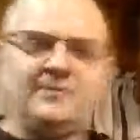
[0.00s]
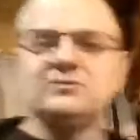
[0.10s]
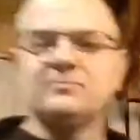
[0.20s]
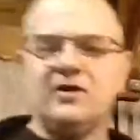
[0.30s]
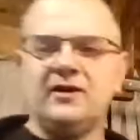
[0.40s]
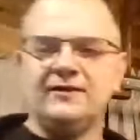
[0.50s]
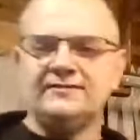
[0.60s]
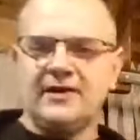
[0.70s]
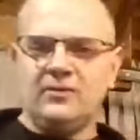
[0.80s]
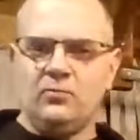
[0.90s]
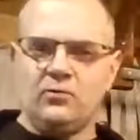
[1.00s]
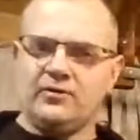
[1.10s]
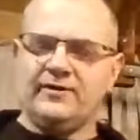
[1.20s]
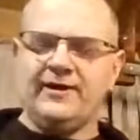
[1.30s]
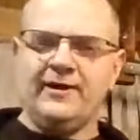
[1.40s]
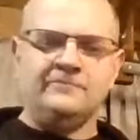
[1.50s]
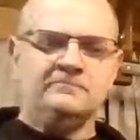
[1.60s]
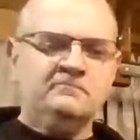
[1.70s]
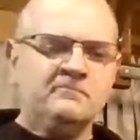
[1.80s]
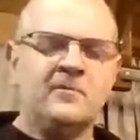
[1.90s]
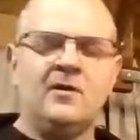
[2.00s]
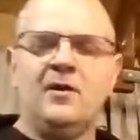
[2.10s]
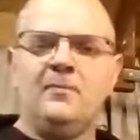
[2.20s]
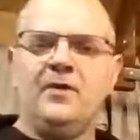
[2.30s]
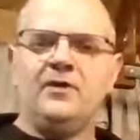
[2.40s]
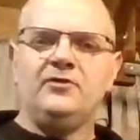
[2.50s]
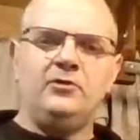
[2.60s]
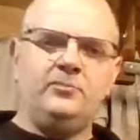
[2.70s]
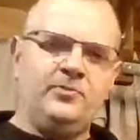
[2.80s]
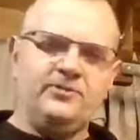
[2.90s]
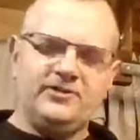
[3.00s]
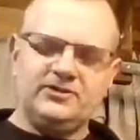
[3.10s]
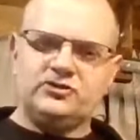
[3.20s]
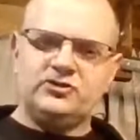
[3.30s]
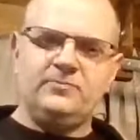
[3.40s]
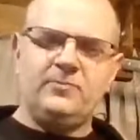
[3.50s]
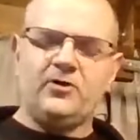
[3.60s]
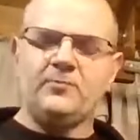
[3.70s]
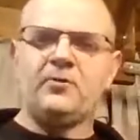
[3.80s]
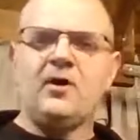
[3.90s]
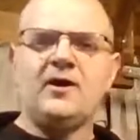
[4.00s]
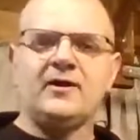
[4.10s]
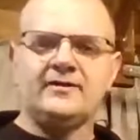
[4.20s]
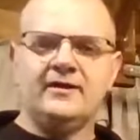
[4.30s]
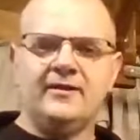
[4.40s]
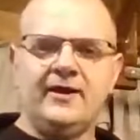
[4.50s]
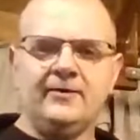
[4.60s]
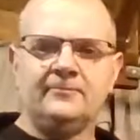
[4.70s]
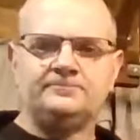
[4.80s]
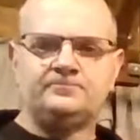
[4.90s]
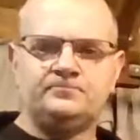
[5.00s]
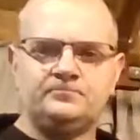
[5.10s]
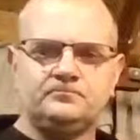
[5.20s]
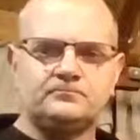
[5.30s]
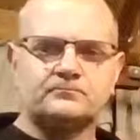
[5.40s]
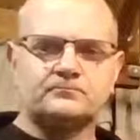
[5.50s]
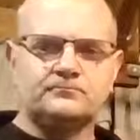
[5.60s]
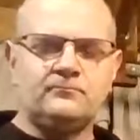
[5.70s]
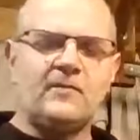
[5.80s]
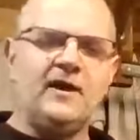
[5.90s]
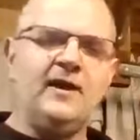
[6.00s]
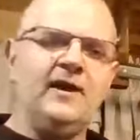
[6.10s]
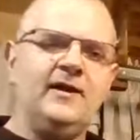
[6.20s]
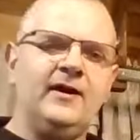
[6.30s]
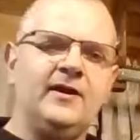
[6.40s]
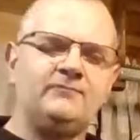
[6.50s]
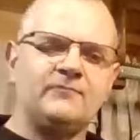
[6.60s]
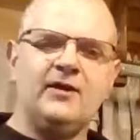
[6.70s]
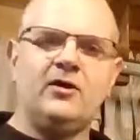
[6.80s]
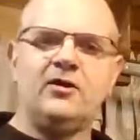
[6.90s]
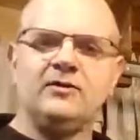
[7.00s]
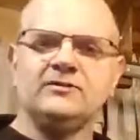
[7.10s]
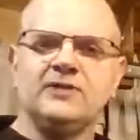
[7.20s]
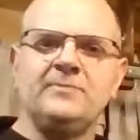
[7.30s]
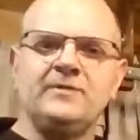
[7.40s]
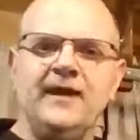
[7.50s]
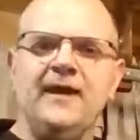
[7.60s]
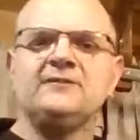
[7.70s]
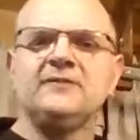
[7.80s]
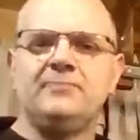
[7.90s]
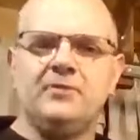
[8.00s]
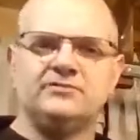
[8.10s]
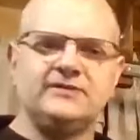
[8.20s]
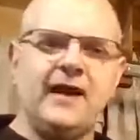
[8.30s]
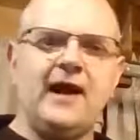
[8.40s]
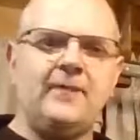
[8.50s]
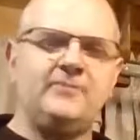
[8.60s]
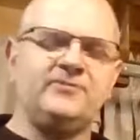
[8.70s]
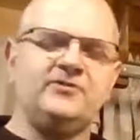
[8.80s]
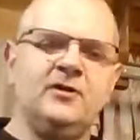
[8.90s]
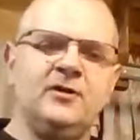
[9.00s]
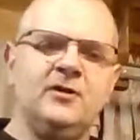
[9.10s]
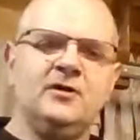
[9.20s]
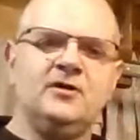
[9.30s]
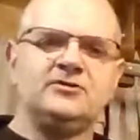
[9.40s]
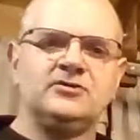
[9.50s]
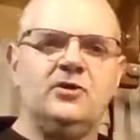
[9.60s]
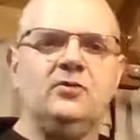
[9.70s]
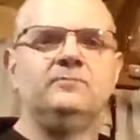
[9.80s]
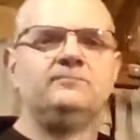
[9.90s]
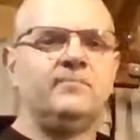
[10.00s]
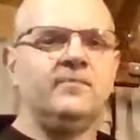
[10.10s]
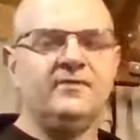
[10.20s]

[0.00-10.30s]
be the sprocket's getting worn in there. But you put this two part product in there and uh, it hardens up and takes up those gaps. So